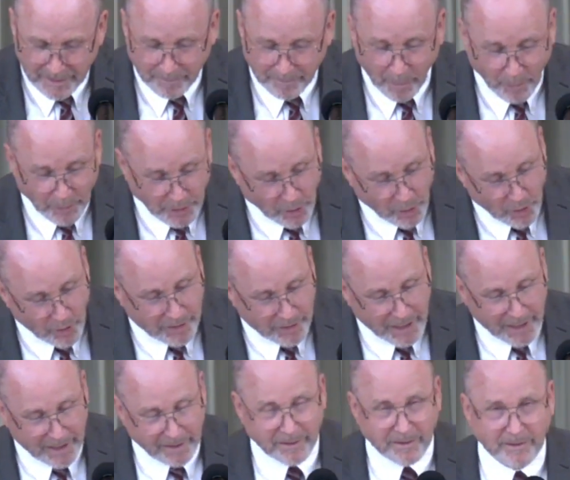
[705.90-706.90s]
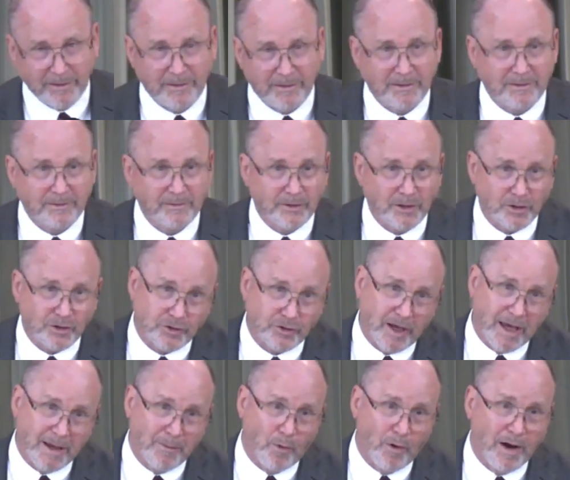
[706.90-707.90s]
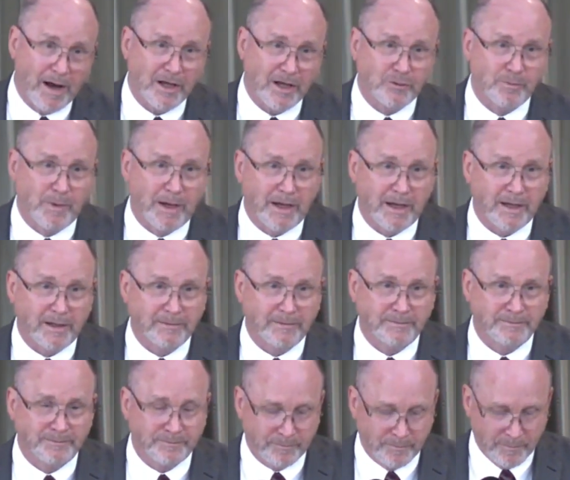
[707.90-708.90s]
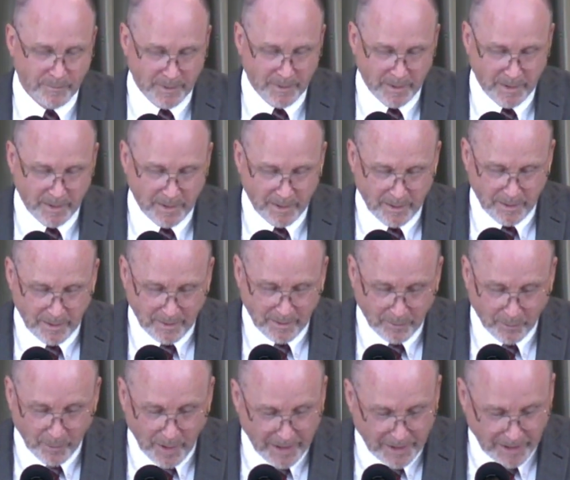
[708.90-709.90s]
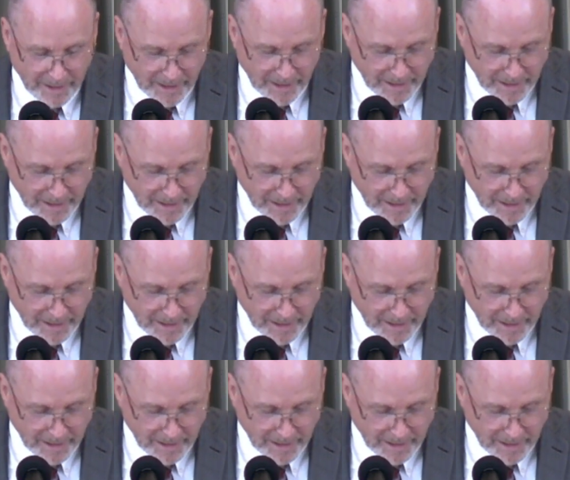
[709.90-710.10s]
But when you look at this same wise man writing